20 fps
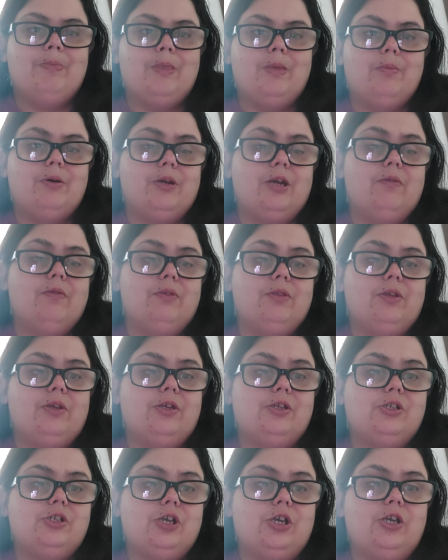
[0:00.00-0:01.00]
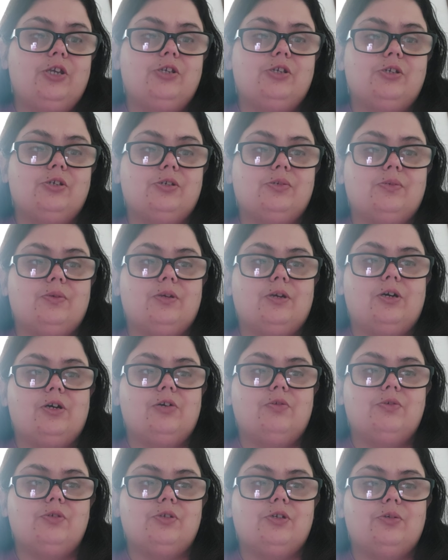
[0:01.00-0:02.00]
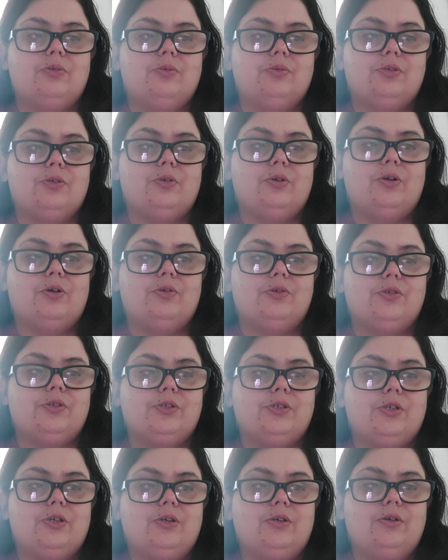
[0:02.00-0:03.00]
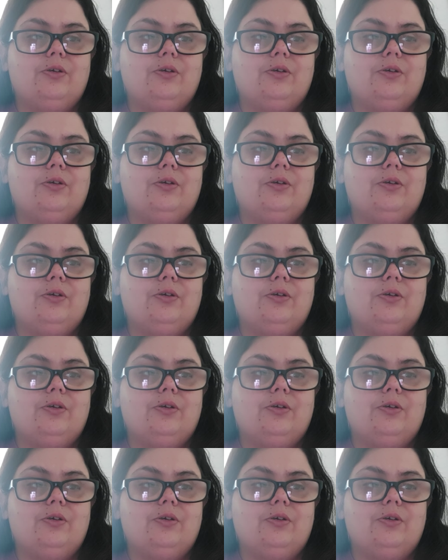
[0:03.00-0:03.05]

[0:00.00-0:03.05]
but everything changes when Otto stumbles across the t-